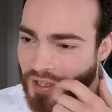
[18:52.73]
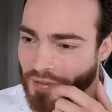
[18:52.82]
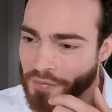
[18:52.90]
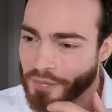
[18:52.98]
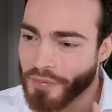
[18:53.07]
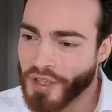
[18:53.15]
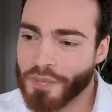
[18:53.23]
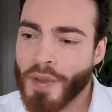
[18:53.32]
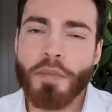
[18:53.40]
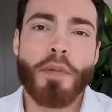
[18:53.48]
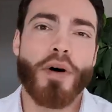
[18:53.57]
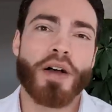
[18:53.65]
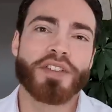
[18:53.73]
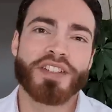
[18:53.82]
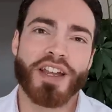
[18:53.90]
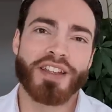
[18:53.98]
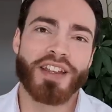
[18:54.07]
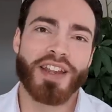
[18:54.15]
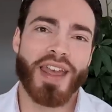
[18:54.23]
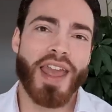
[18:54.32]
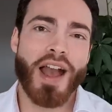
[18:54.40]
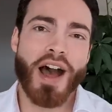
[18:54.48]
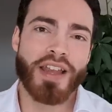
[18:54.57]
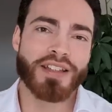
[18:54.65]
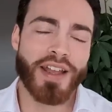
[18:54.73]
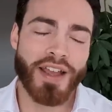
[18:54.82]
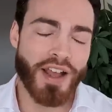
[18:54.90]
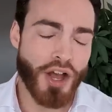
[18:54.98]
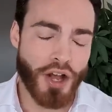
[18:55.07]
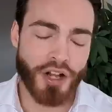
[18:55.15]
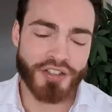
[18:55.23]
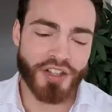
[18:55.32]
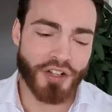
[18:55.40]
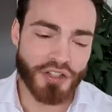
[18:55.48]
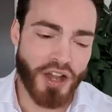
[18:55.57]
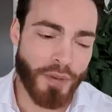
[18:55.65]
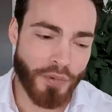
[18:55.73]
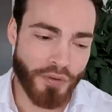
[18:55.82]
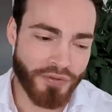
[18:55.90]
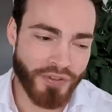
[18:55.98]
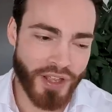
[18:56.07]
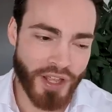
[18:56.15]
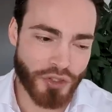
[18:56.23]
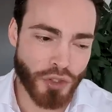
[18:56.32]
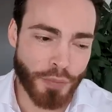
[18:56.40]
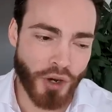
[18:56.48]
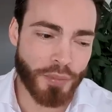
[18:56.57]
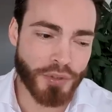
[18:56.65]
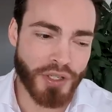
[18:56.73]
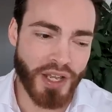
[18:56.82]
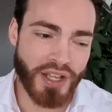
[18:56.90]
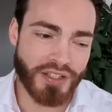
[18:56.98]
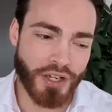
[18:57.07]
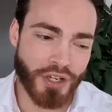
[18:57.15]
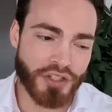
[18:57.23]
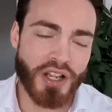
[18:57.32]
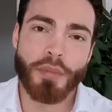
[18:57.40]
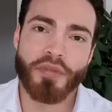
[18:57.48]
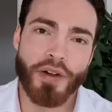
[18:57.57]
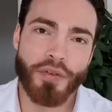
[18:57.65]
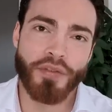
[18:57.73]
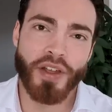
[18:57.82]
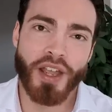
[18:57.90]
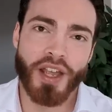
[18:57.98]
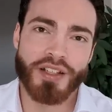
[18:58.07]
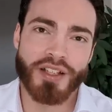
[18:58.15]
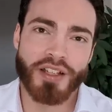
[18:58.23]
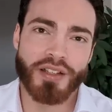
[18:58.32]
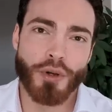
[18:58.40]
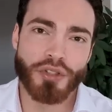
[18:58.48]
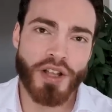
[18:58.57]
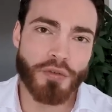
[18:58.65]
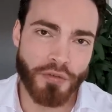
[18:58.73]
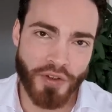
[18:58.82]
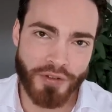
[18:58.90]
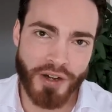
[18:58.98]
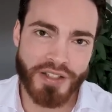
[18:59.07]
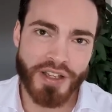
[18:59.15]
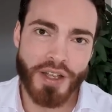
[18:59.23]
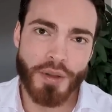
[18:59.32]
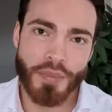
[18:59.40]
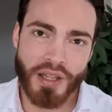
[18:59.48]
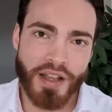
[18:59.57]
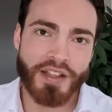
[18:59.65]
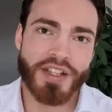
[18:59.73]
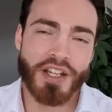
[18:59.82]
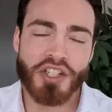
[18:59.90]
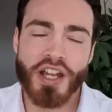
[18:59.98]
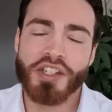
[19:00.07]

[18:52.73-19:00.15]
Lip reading: because many people have this idea that AI is like on top of and super up to date and on top of everything, and it's like the most novel thing, right? But like I said,